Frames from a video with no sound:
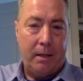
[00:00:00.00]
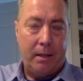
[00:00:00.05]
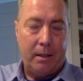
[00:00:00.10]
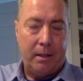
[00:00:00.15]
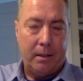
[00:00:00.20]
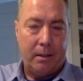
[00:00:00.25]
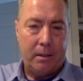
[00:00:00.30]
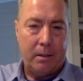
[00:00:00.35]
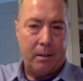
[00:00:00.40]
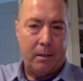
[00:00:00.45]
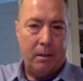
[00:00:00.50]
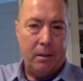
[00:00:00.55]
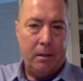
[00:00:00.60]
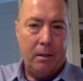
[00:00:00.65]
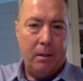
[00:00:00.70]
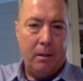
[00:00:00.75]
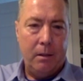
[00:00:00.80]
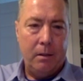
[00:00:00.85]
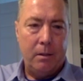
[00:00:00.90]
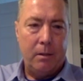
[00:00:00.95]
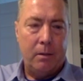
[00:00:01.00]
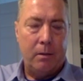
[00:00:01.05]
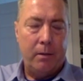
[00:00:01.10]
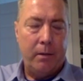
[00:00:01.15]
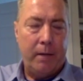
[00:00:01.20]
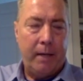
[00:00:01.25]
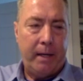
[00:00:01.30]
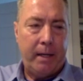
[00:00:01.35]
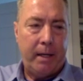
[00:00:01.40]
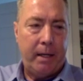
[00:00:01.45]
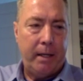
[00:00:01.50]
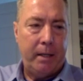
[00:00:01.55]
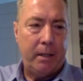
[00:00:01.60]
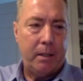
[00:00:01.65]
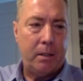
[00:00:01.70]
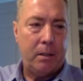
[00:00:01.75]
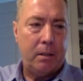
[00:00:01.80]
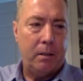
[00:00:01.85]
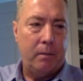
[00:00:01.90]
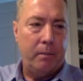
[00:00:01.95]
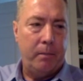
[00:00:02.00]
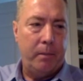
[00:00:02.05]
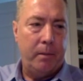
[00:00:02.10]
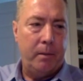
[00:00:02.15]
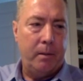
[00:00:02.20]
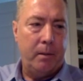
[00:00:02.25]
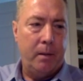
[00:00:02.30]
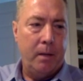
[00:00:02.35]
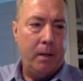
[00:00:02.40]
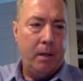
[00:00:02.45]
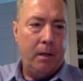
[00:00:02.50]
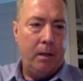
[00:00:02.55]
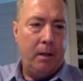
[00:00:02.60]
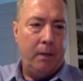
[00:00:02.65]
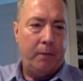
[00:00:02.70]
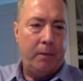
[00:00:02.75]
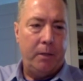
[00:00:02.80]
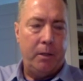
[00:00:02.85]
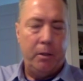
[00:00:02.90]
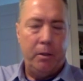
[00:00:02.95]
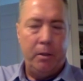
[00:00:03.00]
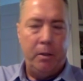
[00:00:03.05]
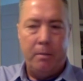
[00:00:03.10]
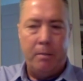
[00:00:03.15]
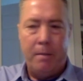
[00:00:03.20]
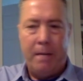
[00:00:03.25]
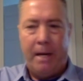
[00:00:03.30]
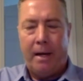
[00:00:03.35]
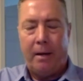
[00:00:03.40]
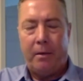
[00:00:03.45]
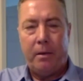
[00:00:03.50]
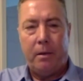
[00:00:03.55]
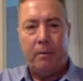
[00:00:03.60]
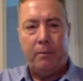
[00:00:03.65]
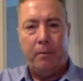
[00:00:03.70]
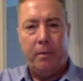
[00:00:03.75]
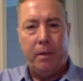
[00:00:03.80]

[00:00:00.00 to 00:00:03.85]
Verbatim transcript: thickness. So in that case, the, the, you have to do the math.